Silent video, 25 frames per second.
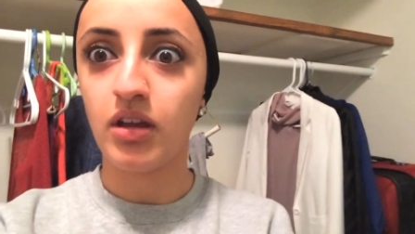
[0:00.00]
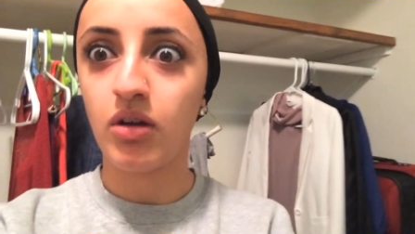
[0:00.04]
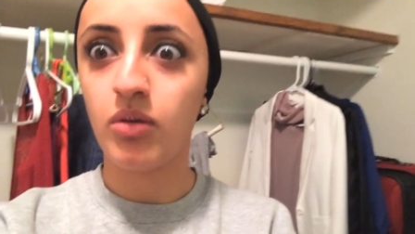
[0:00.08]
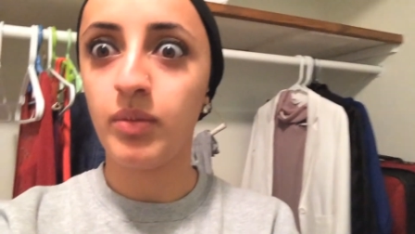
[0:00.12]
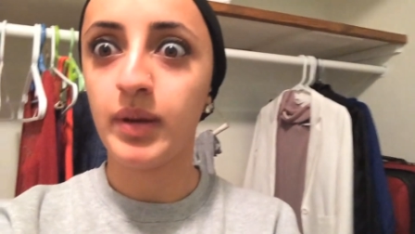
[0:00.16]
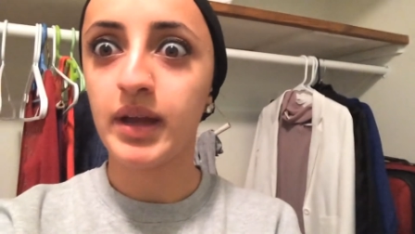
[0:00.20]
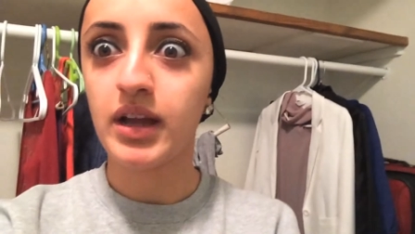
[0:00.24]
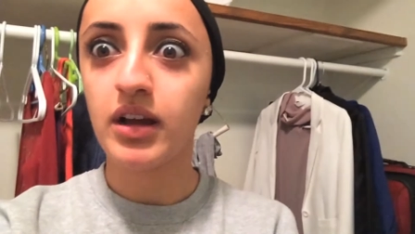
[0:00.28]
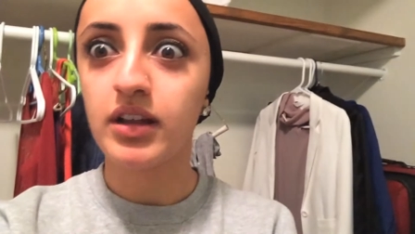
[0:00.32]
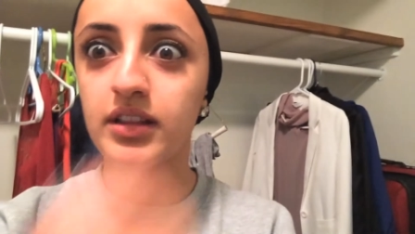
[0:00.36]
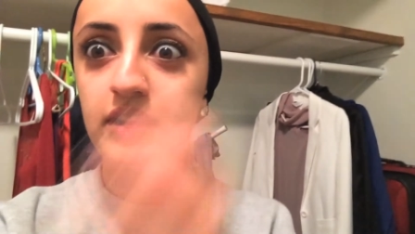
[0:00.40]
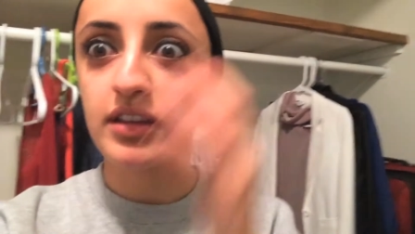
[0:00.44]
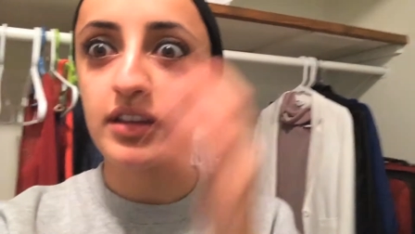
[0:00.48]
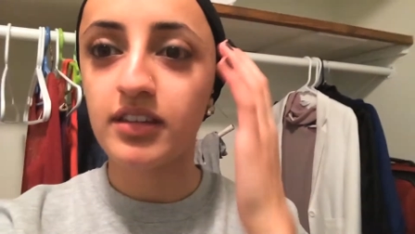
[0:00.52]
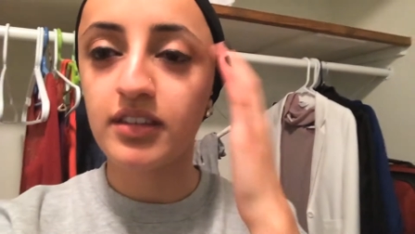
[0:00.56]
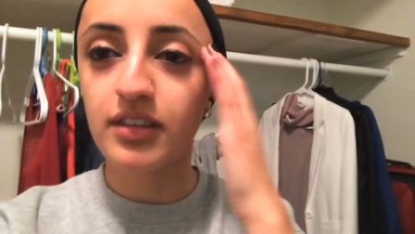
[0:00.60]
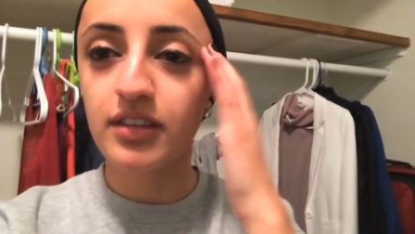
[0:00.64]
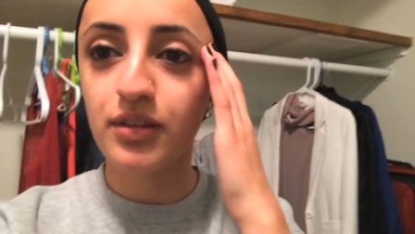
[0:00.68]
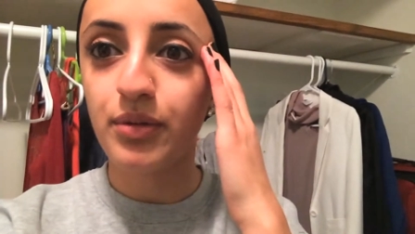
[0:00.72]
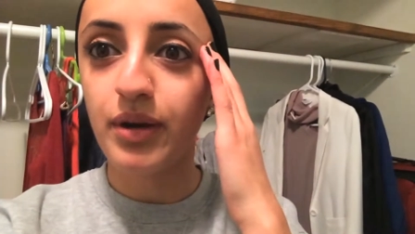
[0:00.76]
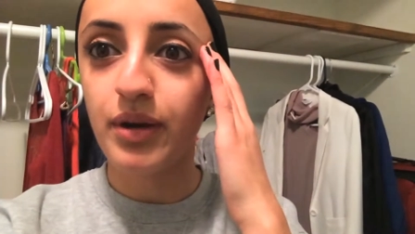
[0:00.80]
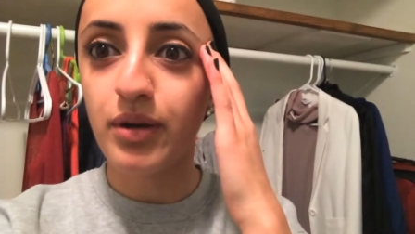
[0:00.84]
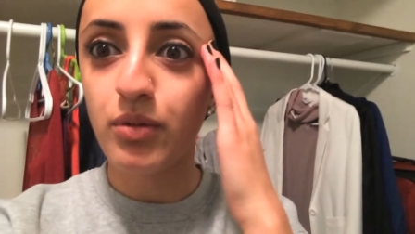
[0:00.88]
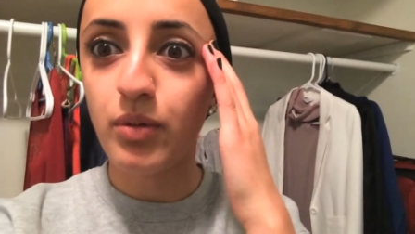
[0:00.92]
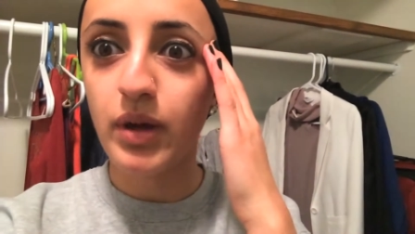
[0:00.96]
oh my god, this is the
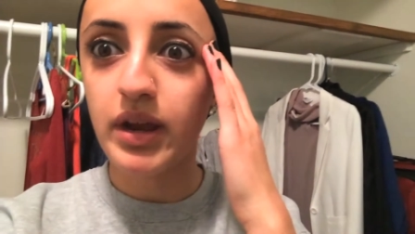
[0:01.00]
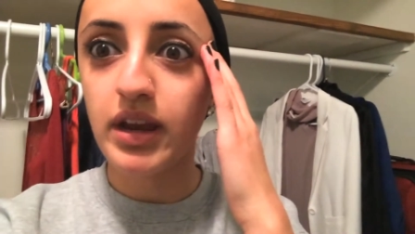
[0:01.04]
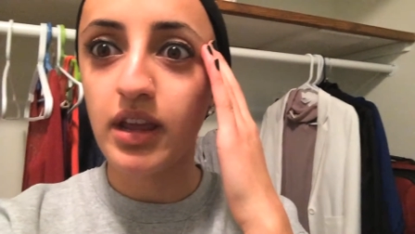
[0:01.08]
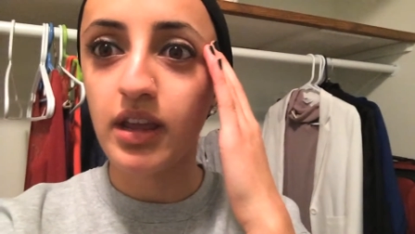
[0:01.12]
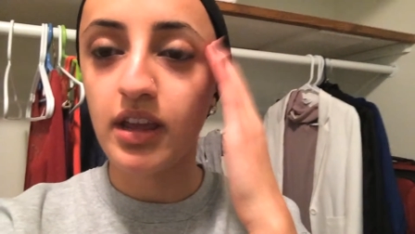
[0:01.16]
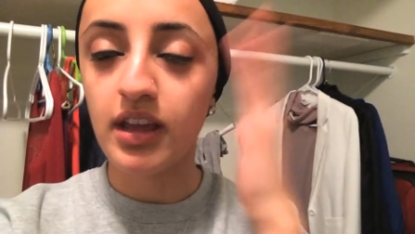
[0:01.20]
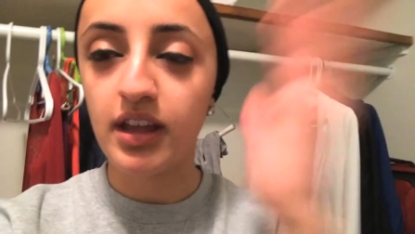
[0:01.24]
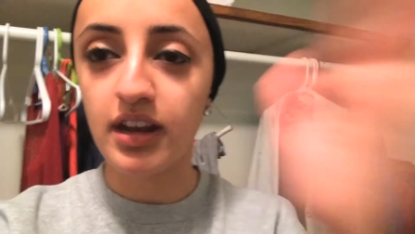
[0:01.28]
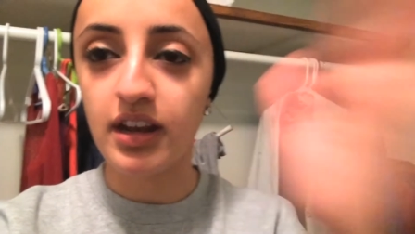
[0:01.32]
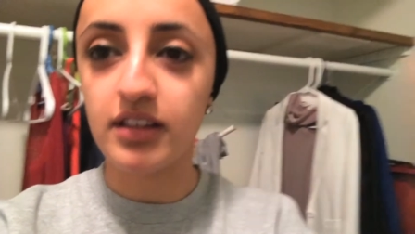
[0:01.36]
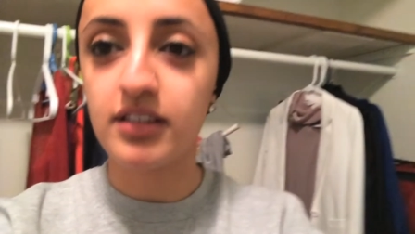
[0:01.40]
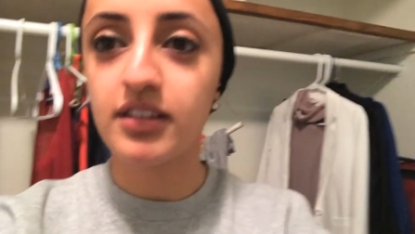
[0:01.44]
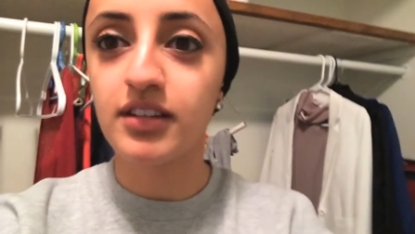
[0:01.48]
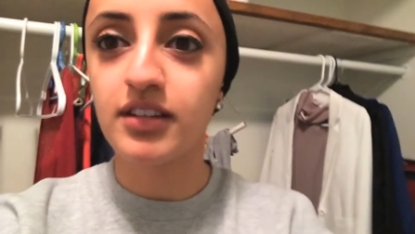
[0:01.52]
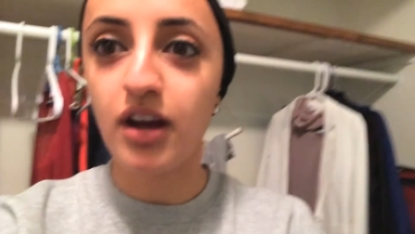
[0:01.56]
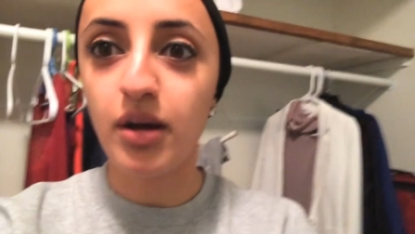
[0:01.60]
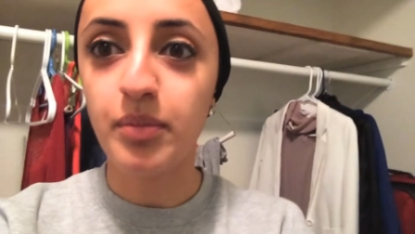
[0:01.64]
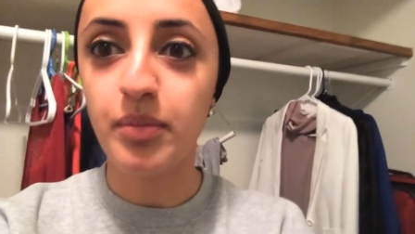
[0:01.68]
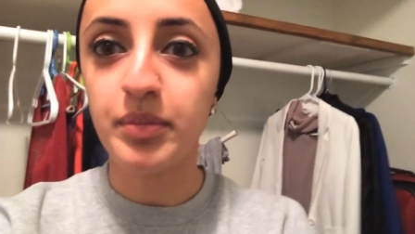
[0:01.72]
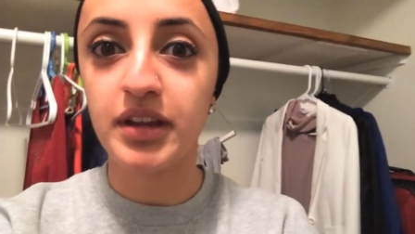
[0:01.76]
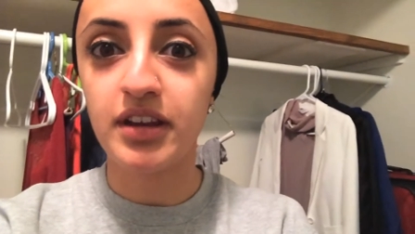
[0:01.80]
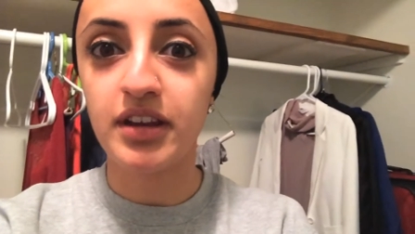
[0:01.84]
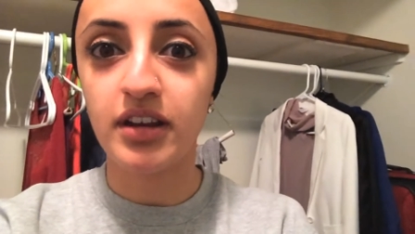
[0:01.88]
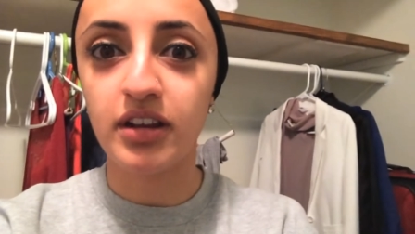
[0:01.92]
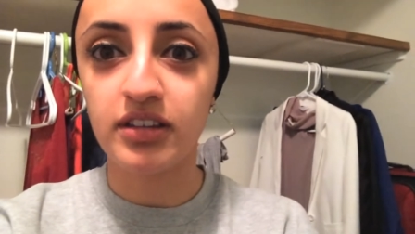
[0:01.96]
Red Wedding. And I
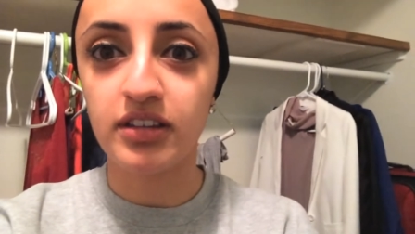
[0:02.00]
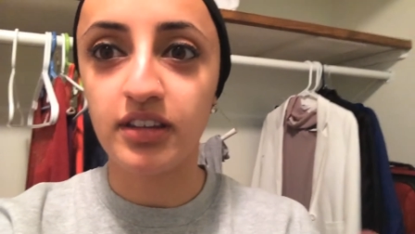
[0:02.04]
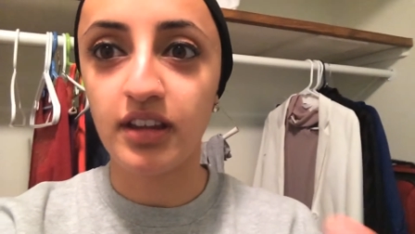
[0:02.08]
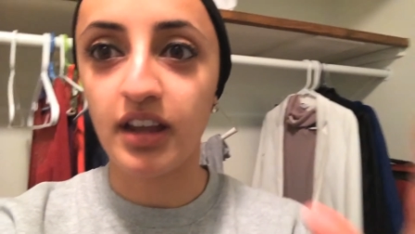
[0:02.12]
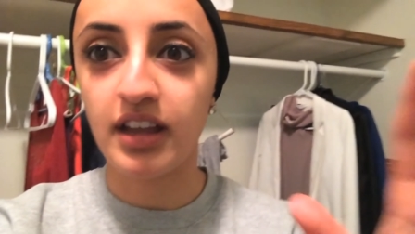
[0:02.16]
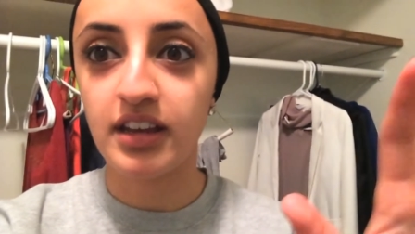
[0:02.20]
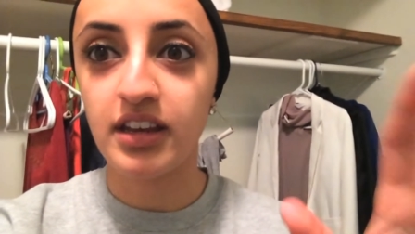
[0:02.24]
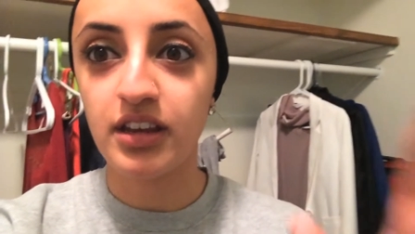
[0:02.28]
stopped it and I was like, I